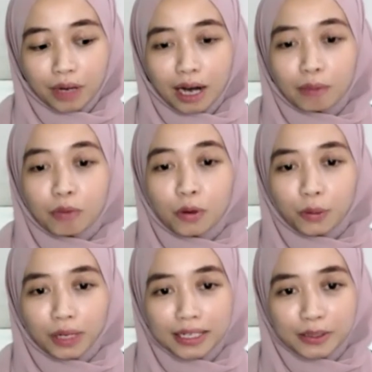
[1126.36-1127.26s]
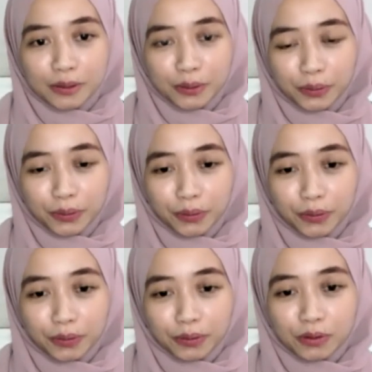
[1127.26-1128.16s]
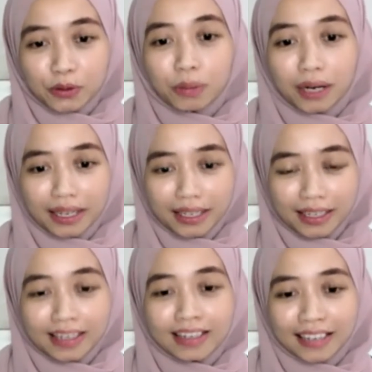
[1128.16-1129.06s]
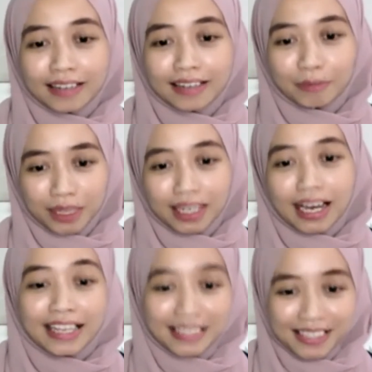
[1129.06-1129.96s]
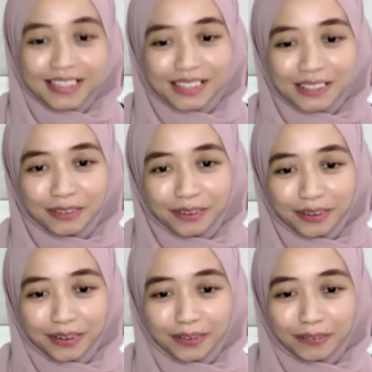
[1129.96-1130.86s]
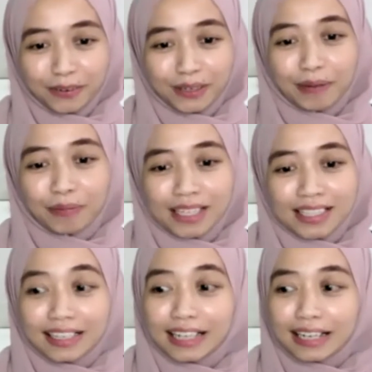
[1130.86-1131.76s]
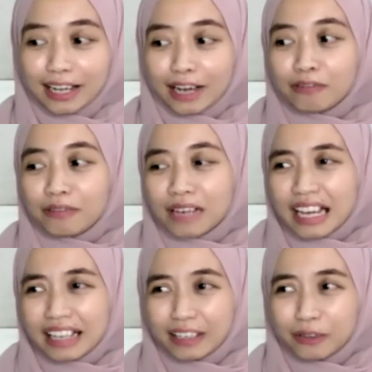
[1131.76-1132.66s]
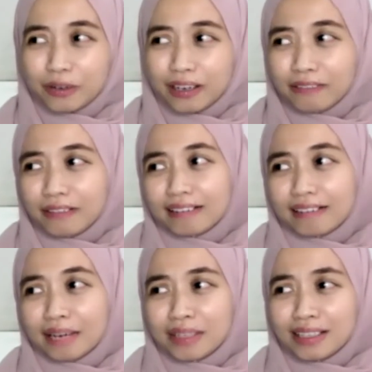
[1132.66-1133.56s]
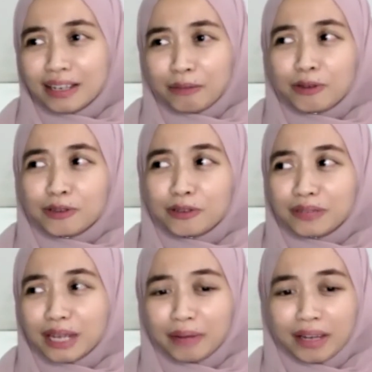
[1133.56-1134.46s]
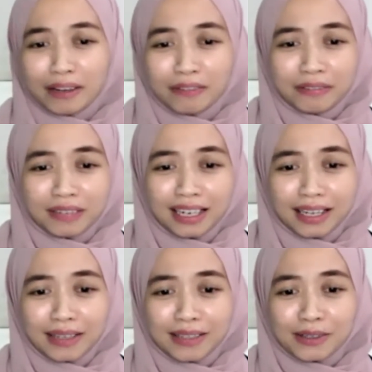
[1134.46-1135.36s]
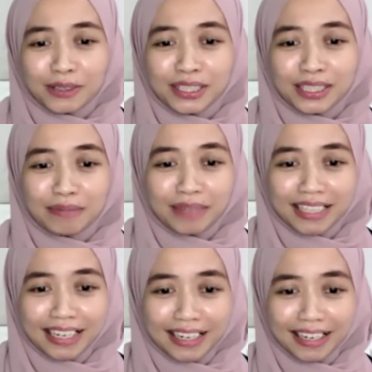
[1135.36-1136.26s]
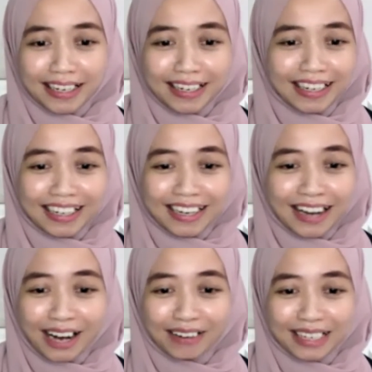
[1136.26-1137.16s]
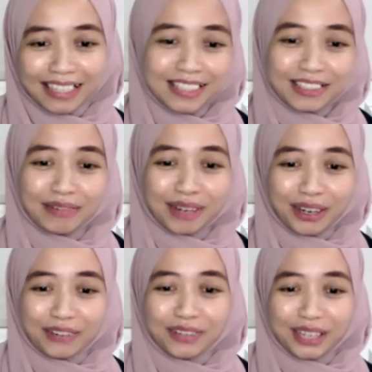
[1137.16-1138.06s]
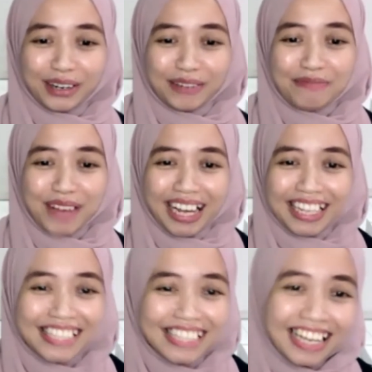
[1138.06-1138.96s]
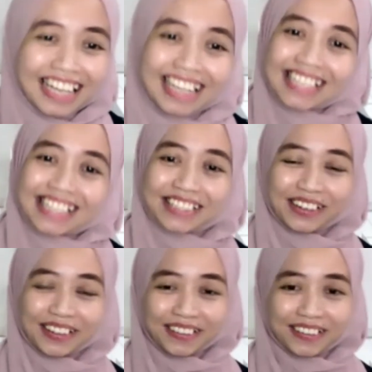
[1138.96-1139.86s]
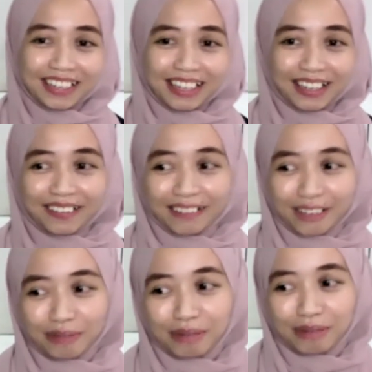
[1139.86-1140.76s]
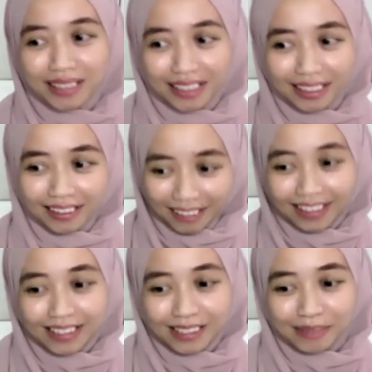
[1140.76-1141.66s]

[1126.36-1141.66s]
more willing to buy the accessories for their pets, and they do have like, I mean, like most of them have like social media account, Instagram account for their own pets. So I thought like, okay, maybe that there is my